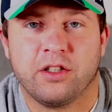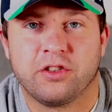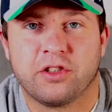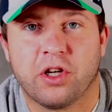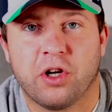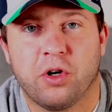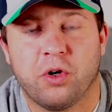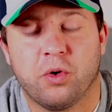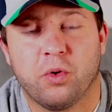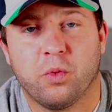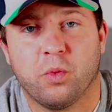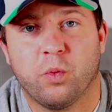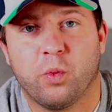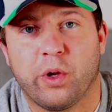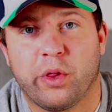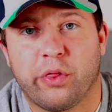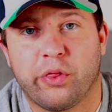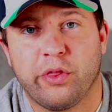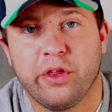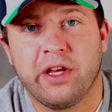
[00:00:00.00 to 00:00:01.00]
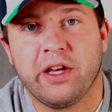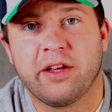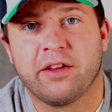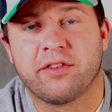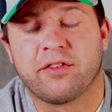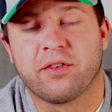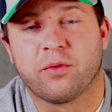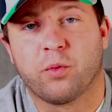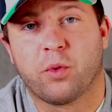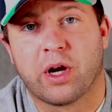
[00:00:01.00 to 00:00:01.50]
So with
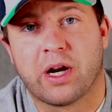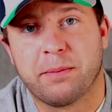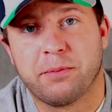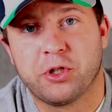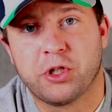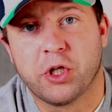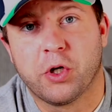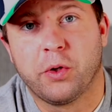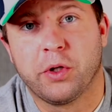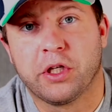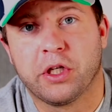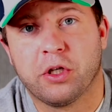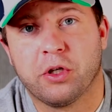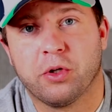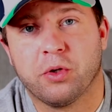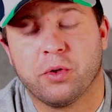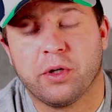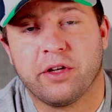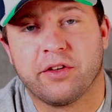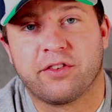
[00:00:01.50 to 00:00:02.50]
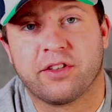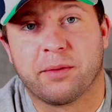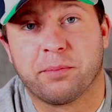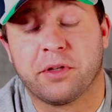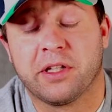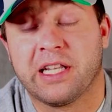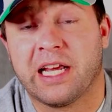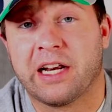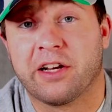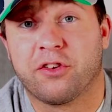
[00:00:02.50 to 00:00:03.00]
this, what I'm showing you is
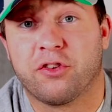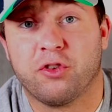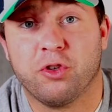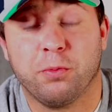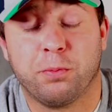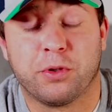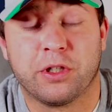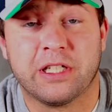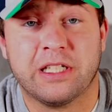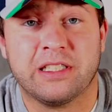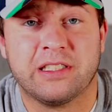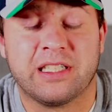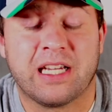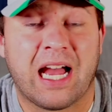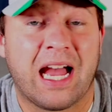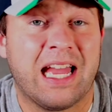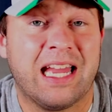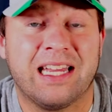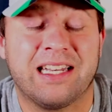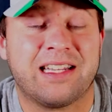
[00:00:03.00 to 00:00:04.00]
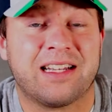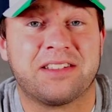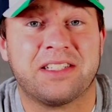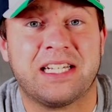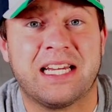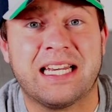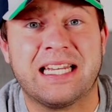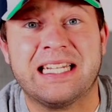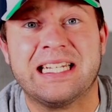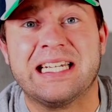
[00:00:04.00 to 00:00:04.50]
something that is super easy. It doesn't
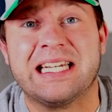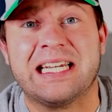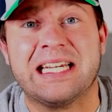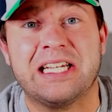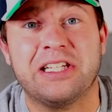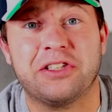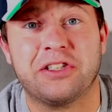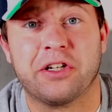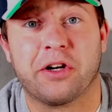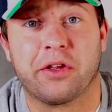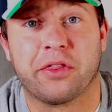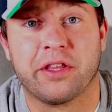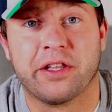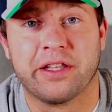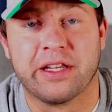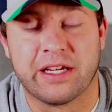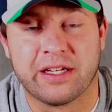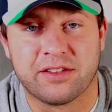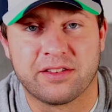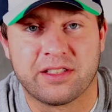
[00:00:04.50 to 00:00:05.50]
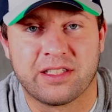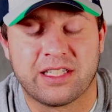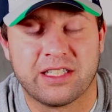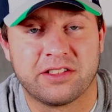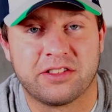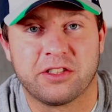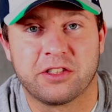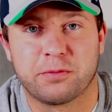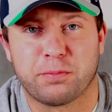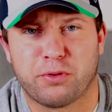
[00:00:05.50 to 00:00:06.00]
get any easier than this
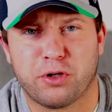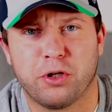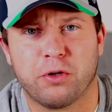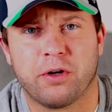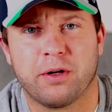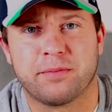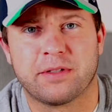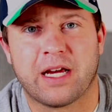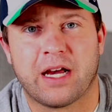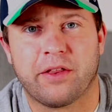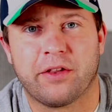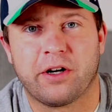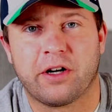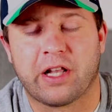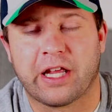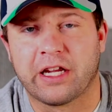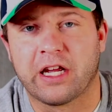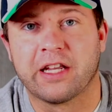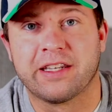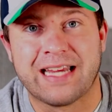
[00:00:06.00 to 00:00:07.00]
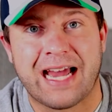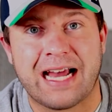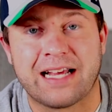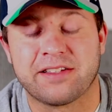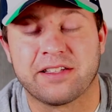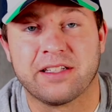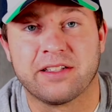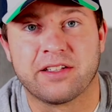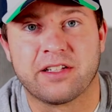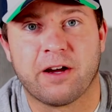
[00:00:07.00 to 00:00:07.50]
because there's programs out there like
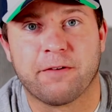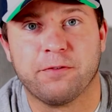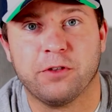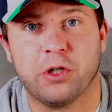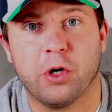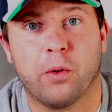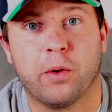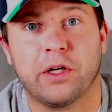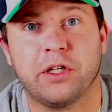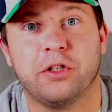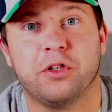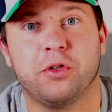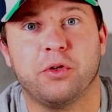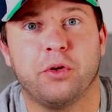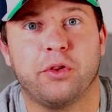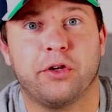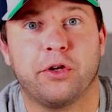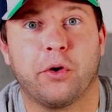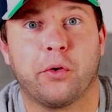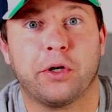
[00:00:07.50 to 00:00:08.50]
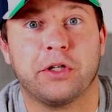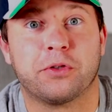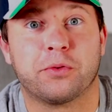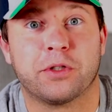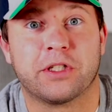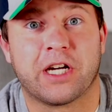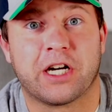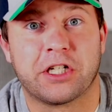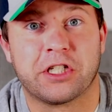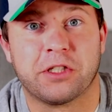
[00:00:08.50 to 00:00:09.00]
Audacity and stuff. You go in, you do the noise
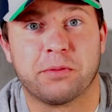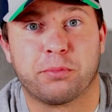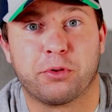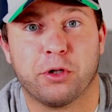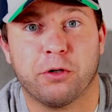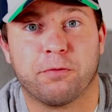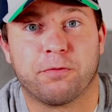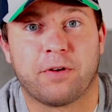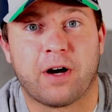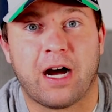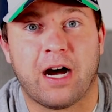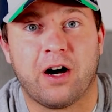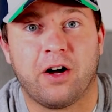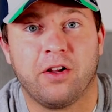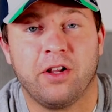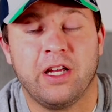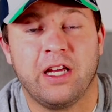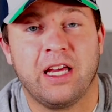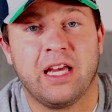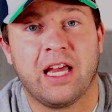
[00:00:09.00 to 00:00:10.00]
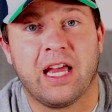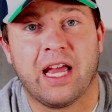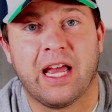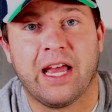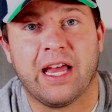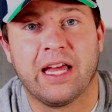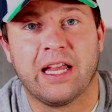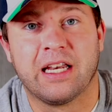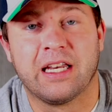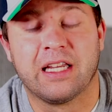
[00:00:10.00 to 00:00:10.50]
reduction profile,
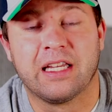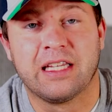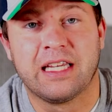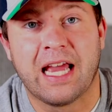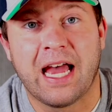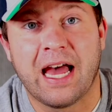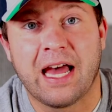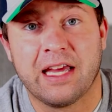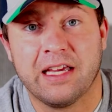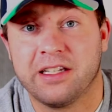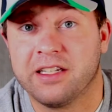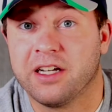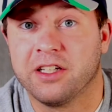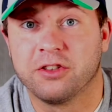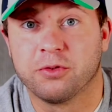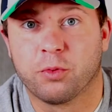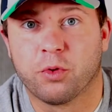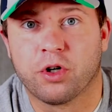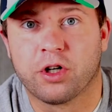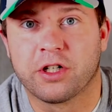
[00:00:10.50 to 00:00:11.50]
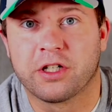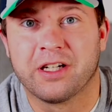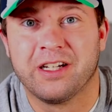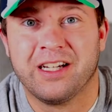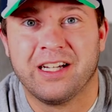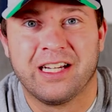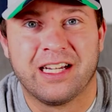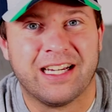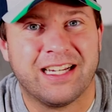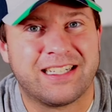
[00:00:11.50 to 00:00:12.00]
and yeah, it does work.
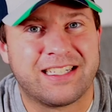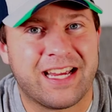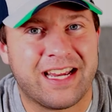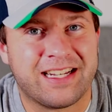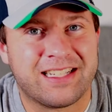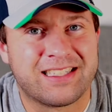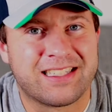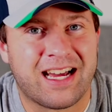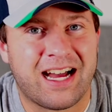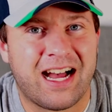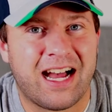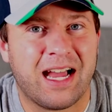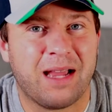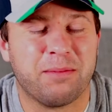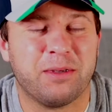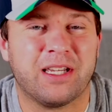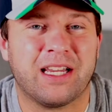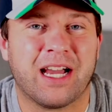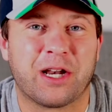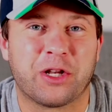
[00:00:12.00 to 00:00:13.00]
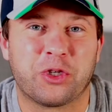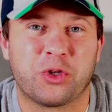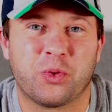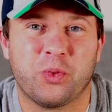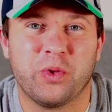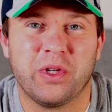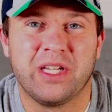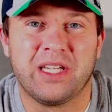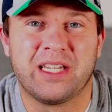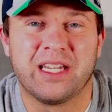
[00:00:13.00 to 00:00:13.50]
It takes time. You got to
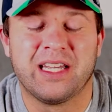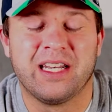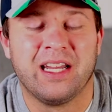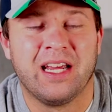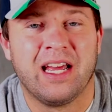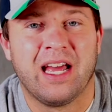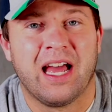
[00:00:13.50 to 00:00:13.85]
tweak it.